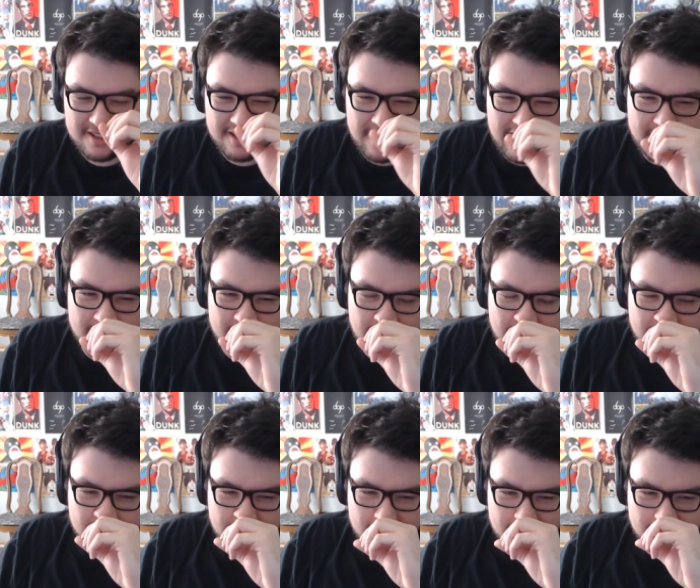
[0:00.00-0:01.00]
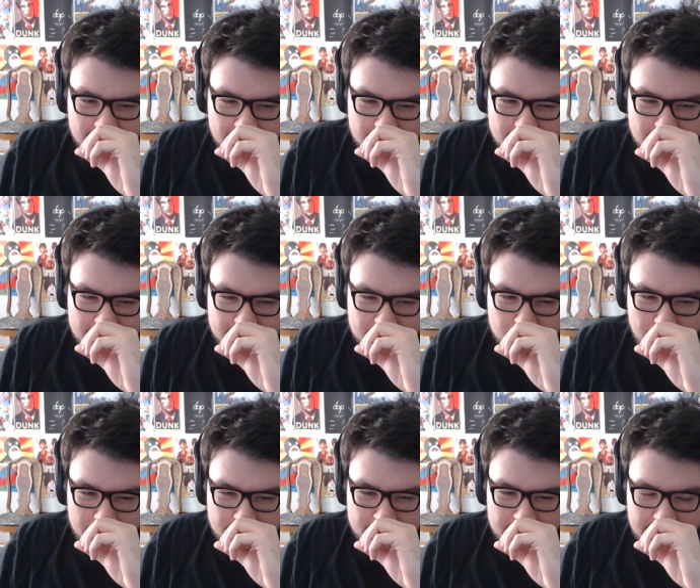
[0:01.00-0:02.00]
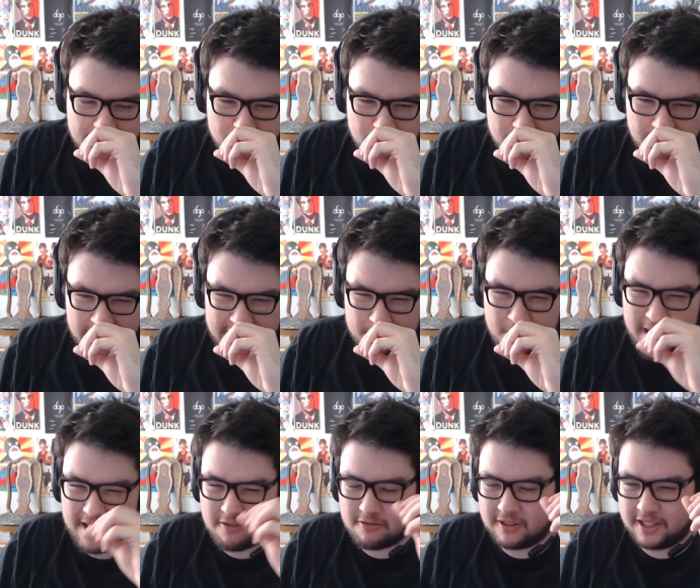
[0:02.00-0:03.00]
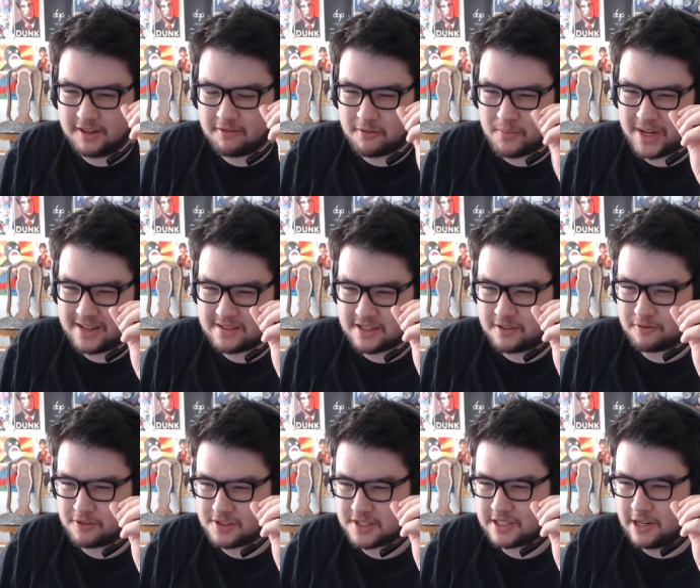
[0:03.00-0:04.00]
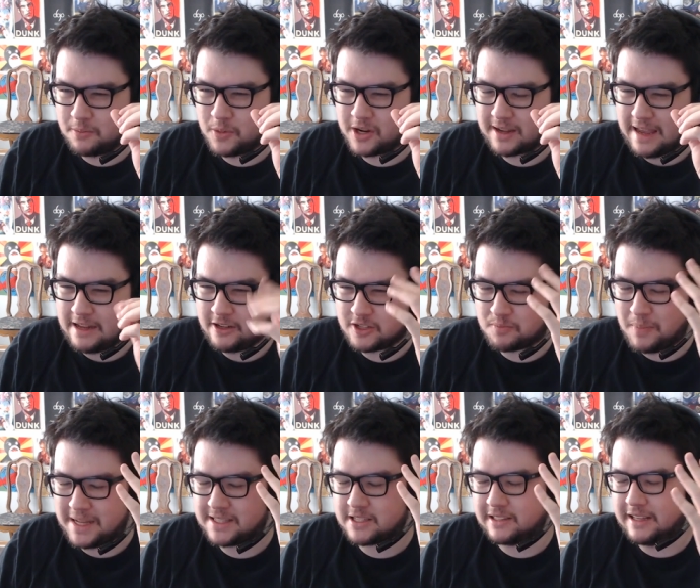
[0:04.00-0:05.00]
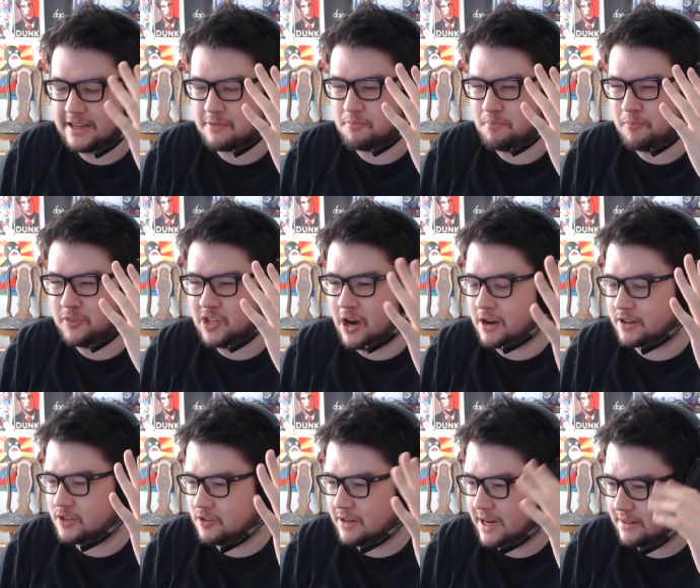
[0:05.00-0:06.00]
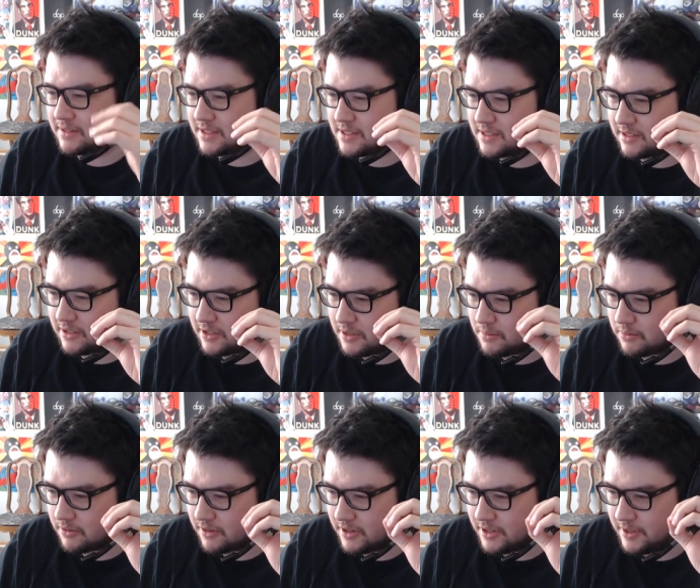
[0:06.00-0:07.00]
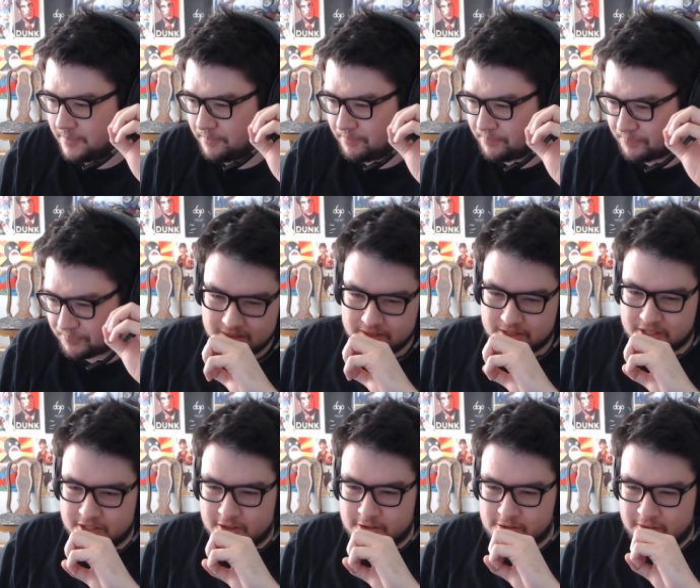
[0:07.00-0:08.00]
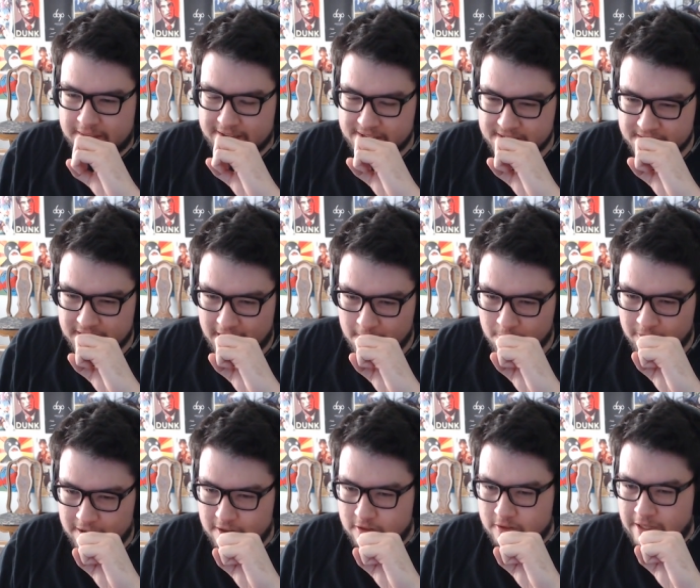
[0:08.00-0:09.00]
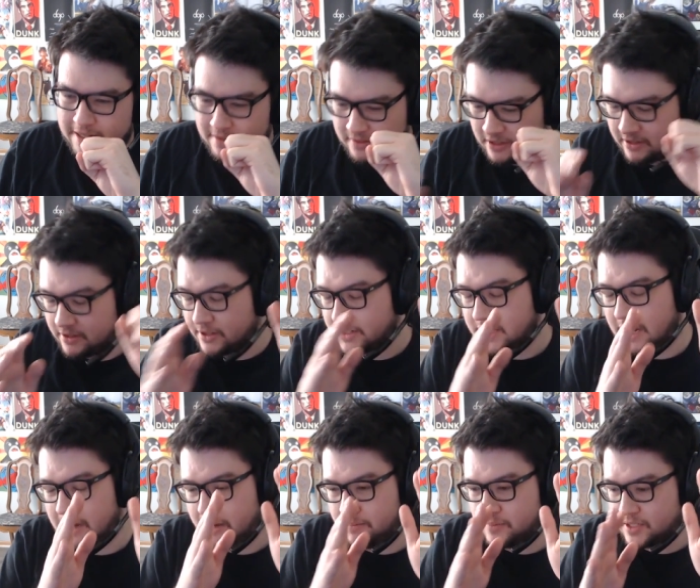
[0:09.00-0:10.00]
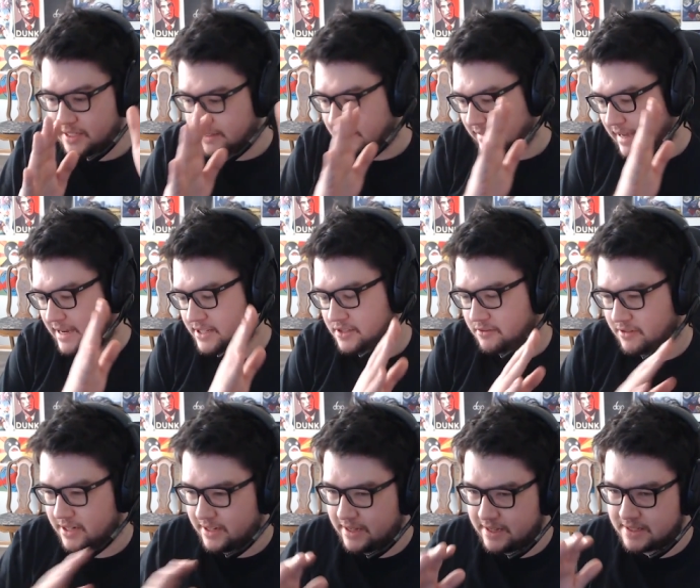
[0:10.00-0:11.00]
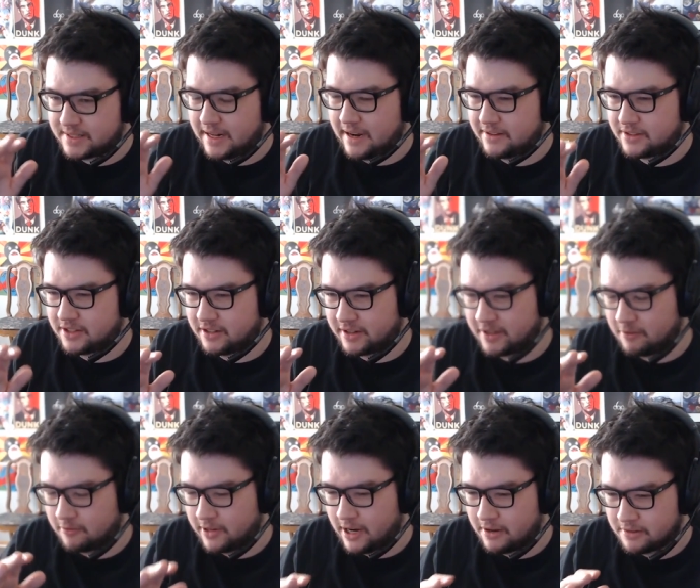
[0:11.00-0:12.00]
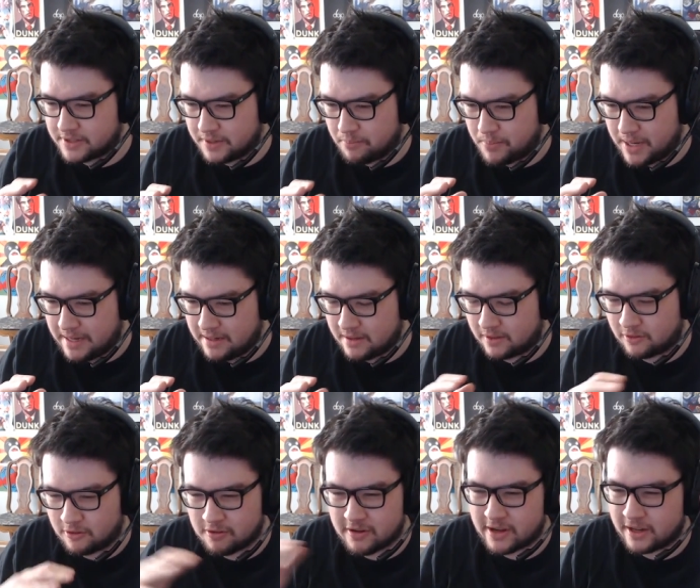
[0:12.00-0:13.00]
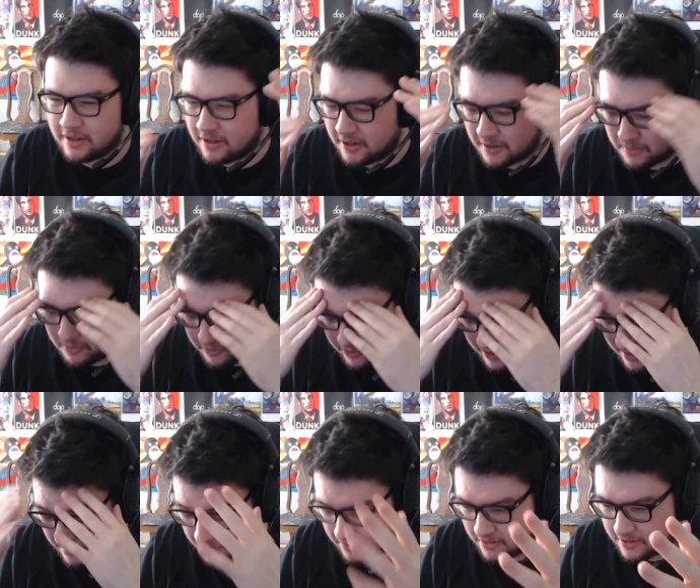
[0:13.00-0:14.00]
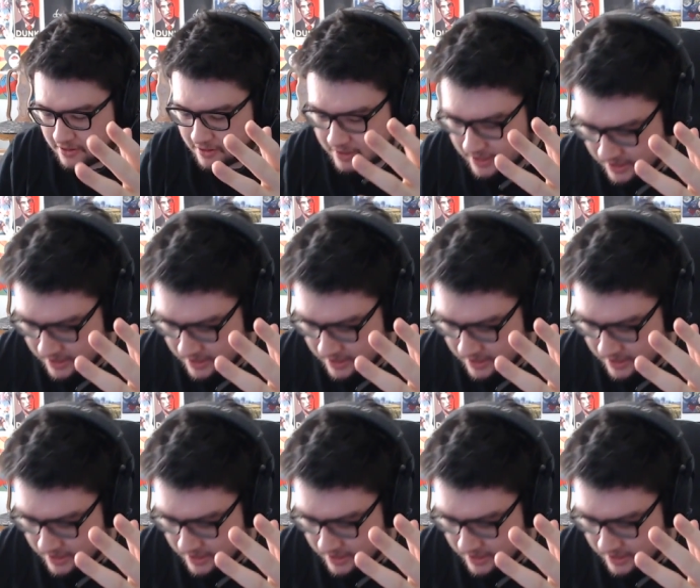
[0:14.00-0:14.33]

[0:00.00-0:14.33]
I don't know what it was, but it was like pain reliever medicine for stomach, and is meant to like knock you out to sleep, right? So this time, like the other times in the last 3 days that I took it when I was in pain, throwing up, fever,